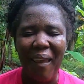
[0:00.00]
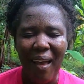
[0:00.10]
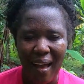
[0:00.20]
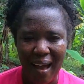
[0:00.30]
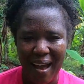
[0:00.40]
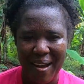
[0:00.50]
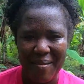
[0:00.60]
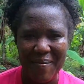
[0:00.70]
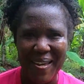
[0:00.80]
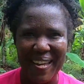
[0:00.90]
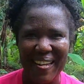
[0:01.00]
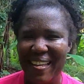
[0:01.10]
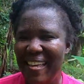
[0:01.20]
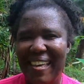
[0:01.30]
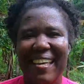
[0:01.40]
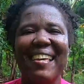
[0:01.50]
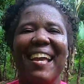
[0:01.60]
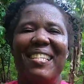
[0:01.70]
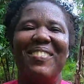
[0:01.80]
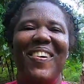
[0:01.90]
Amen, amen. amen.
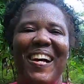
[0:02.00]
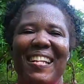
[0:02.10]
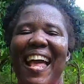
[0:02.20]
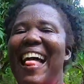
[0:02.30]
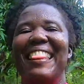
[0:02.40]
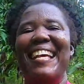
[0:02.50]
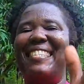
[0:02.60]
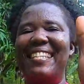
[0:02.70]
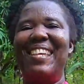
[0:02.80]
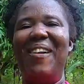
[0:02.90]
Yes, man. Yes, this is